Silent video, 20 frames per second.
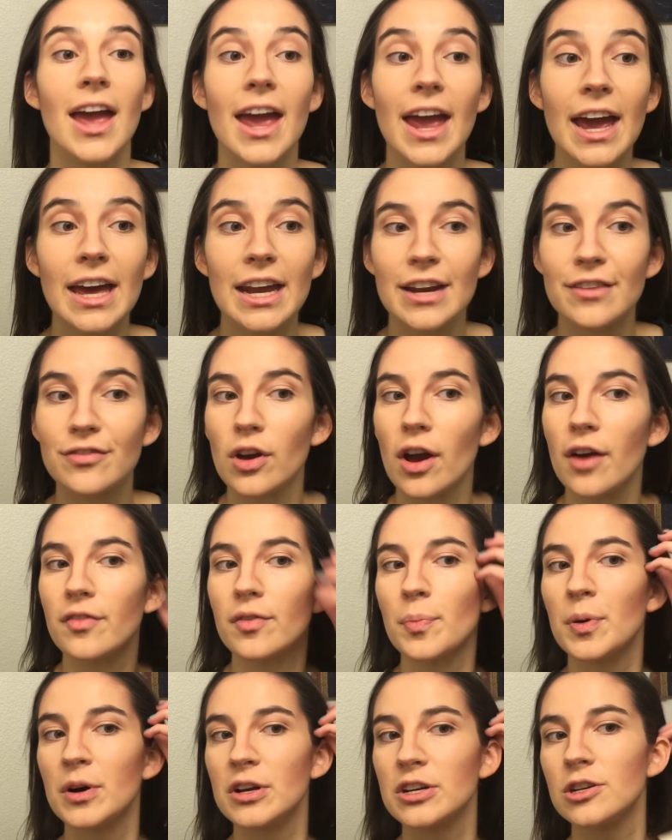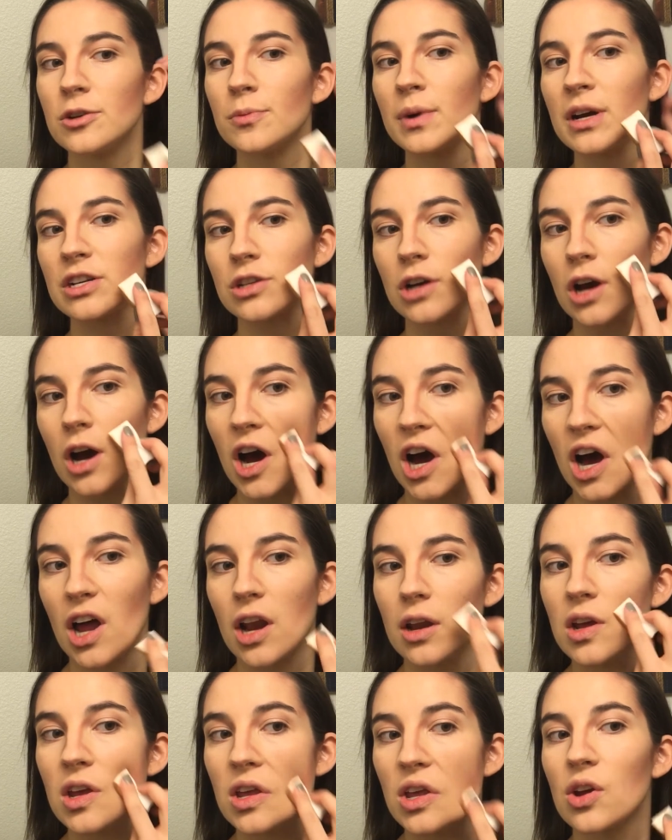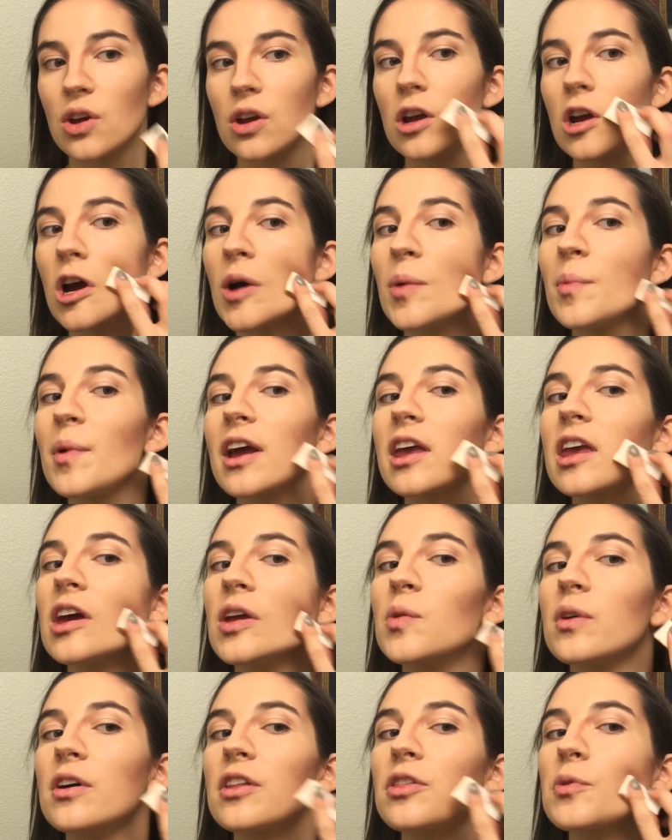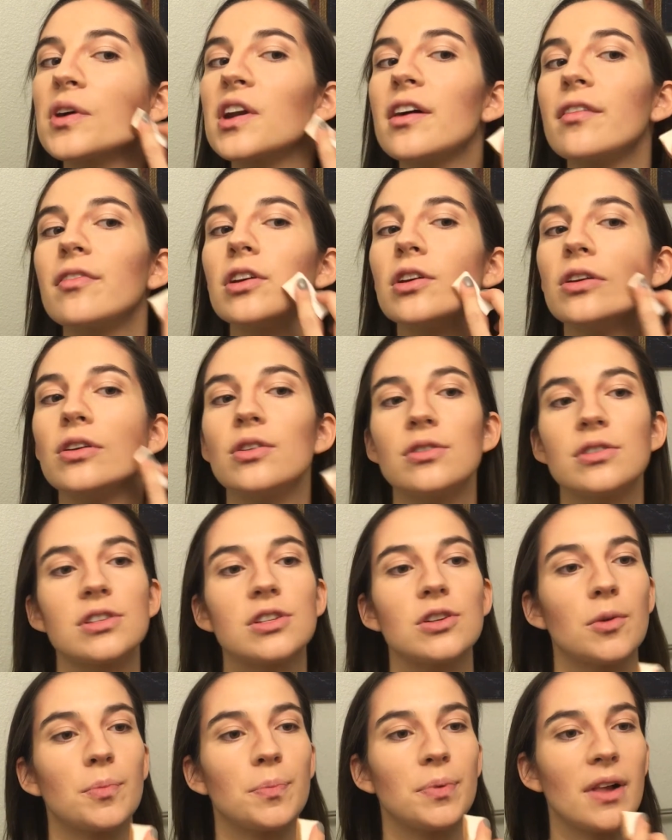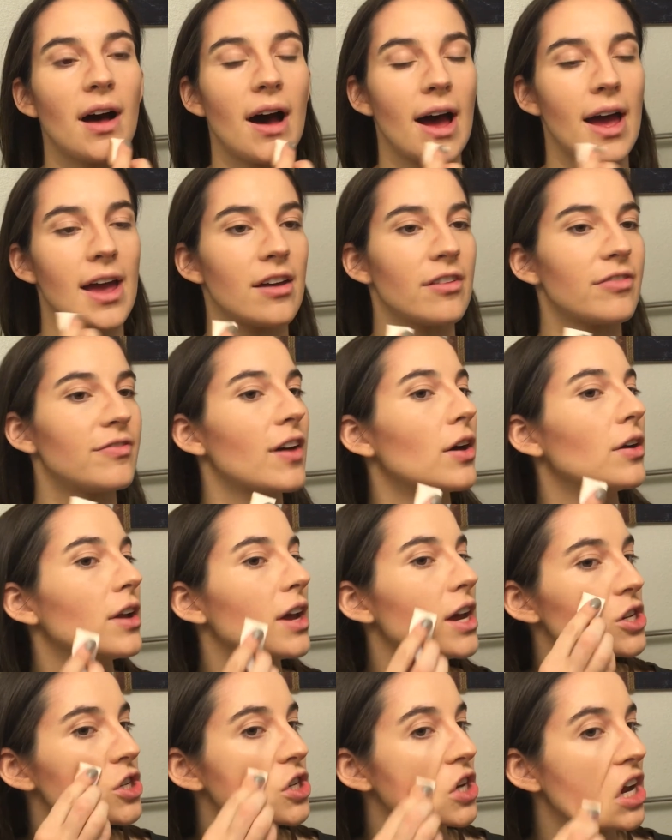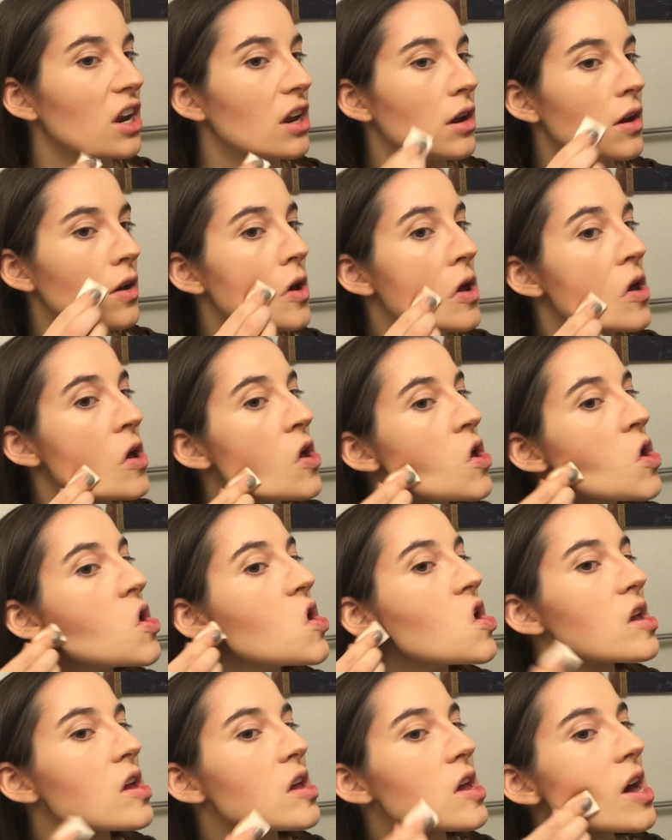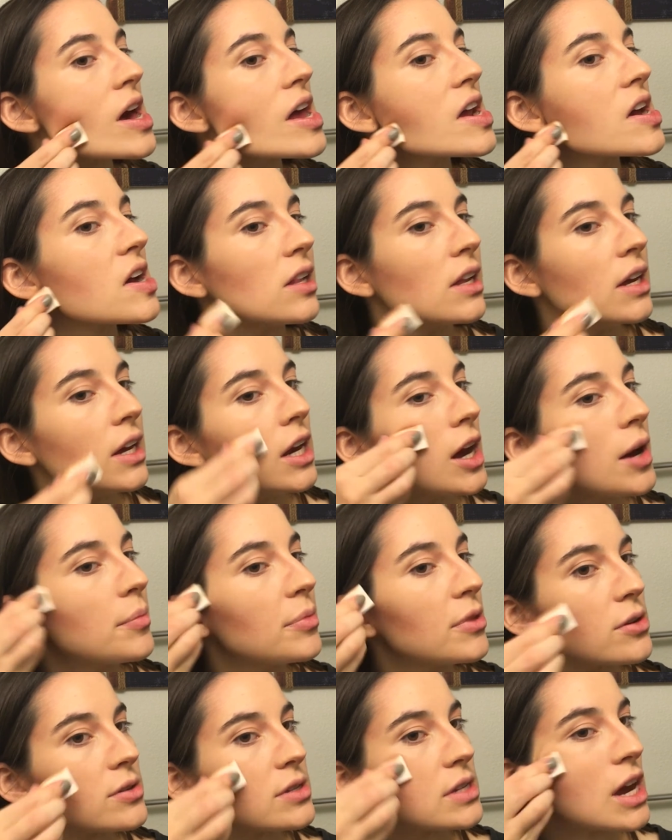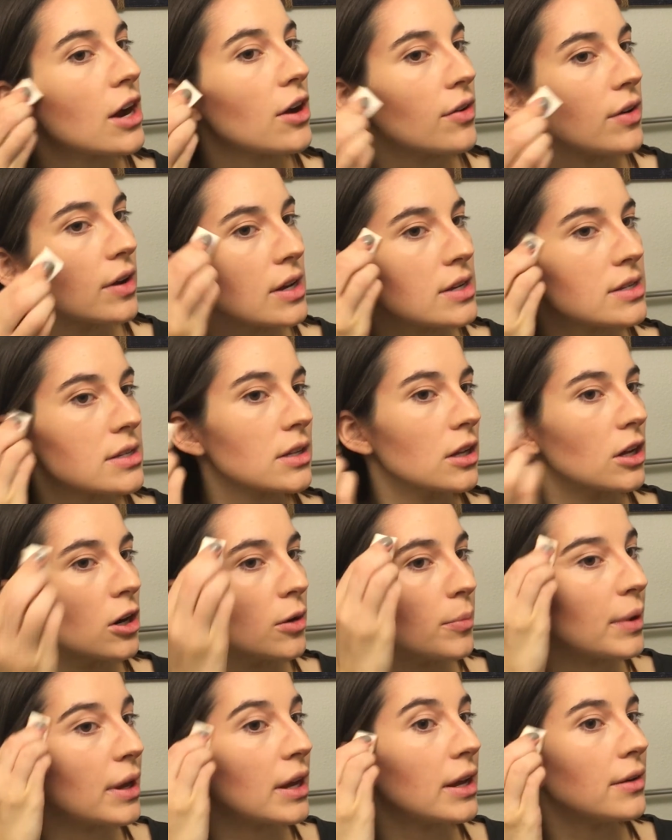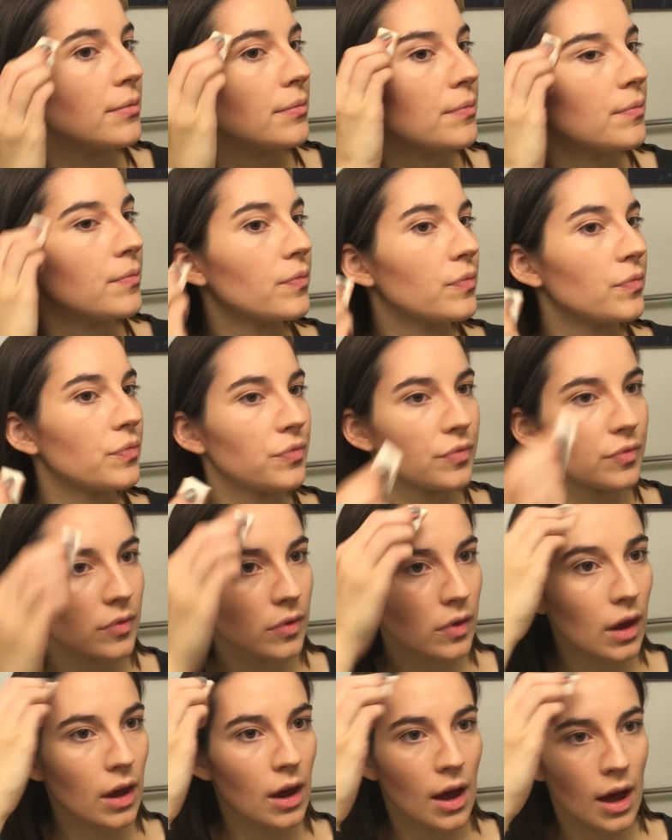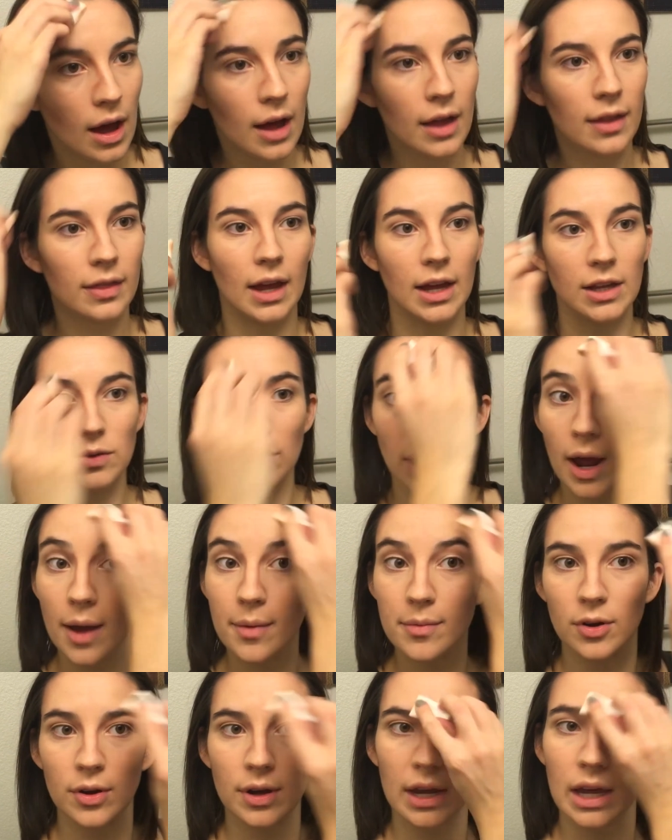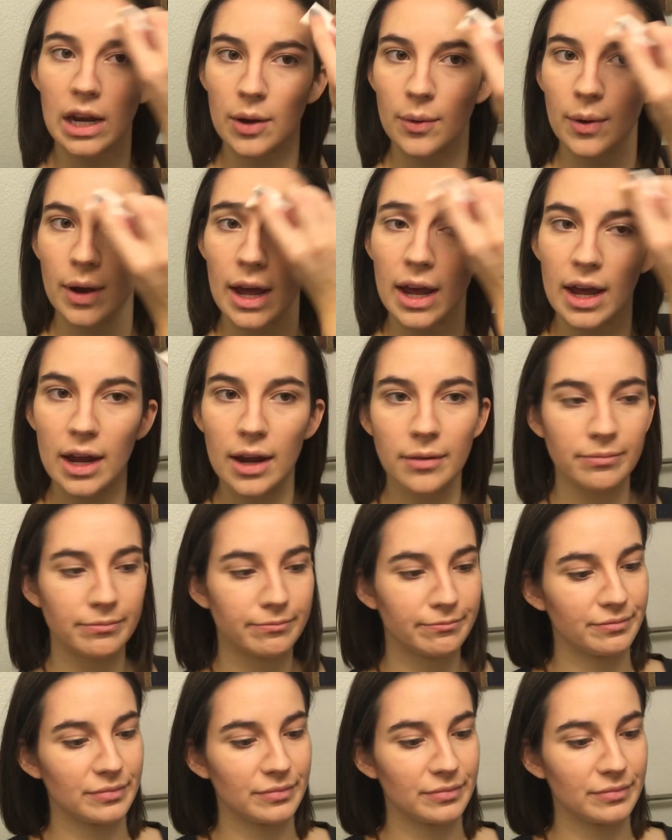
And if you ever put too much on, you can go back in with whatever you use to apply foundation and kind of clean up those areas a little bit. That's what I'm doing anyway.